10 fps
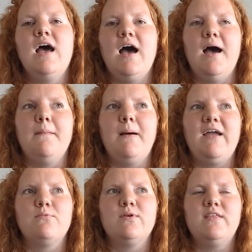
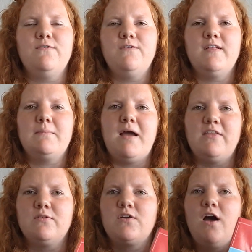I really feel like
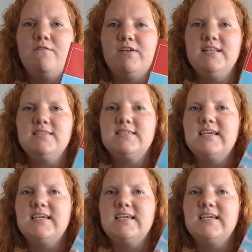Math with Confidence